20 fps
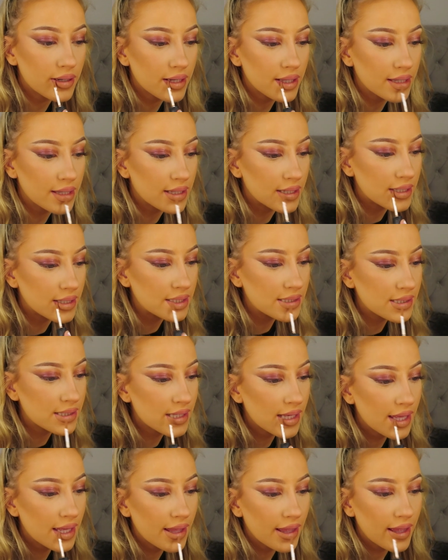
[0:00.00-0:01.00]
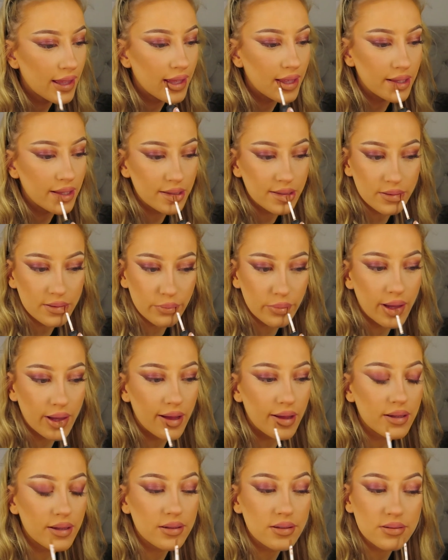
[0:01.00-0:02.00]
like this, it's
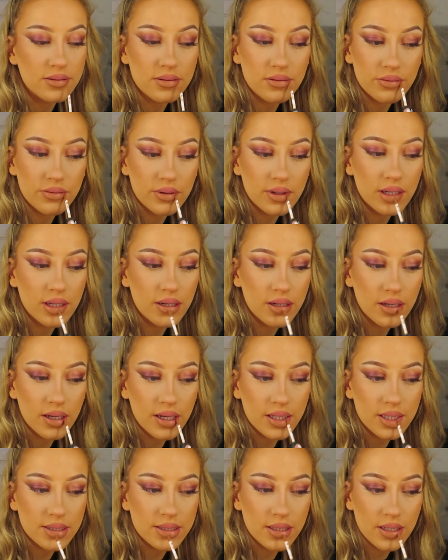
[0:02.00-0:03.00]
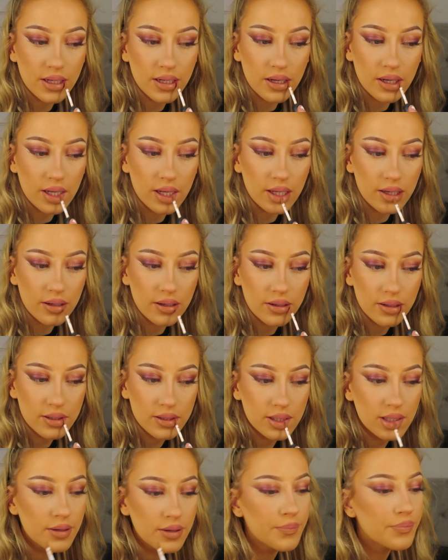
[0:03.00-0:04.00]
matte and it's a really nice nude.
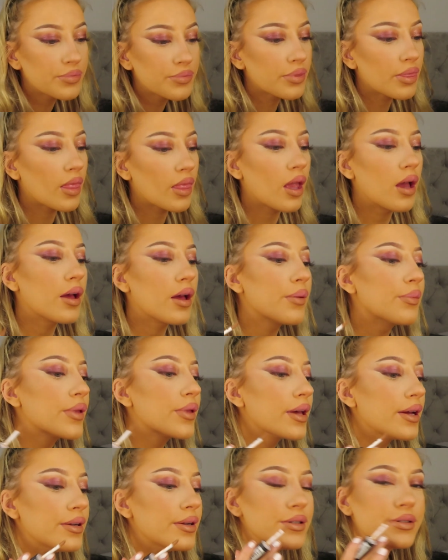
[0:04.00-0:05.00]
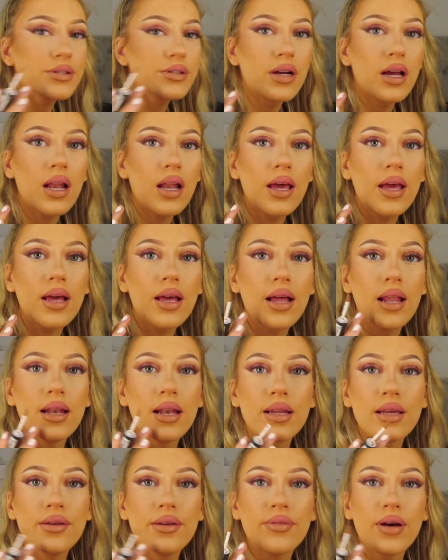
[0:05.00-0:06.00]
I'm gonna try like
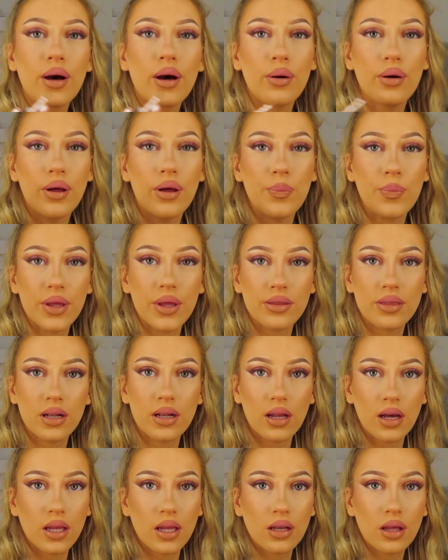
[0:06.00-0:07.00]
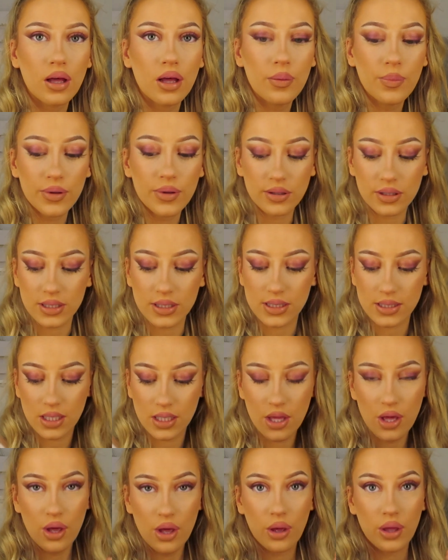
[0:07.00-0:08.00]
leave out a bit of the liner because
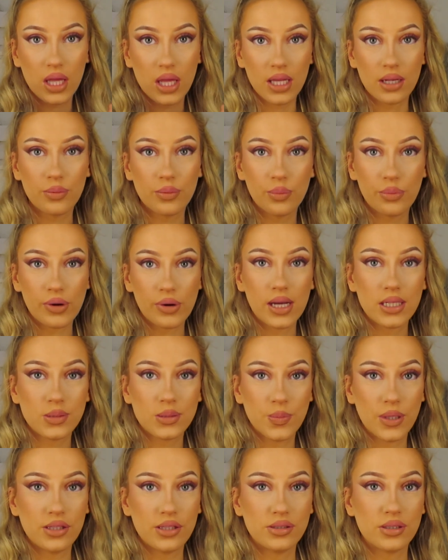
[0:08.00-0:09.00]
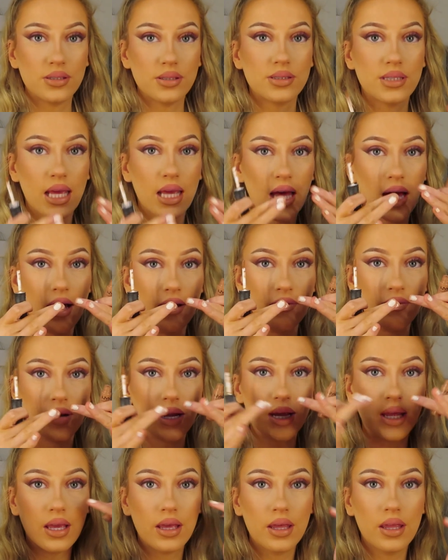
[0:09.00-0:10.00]
in Brat's pictures they have
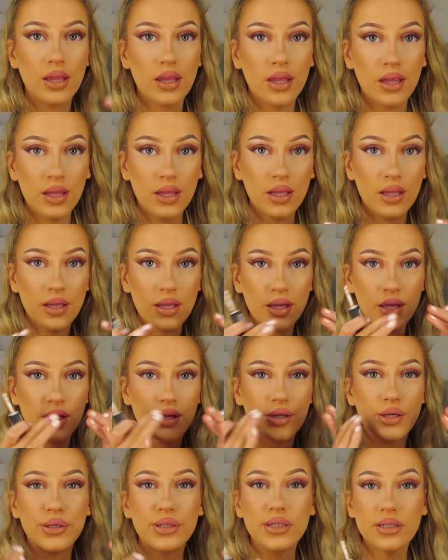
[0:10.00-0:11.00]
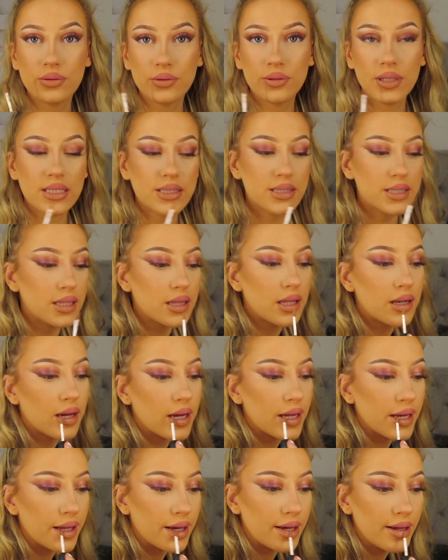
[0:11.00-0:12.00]
like, you can always see the
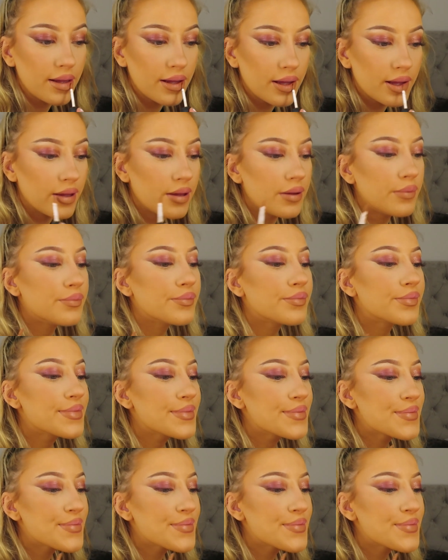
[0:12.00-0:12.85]
liner. So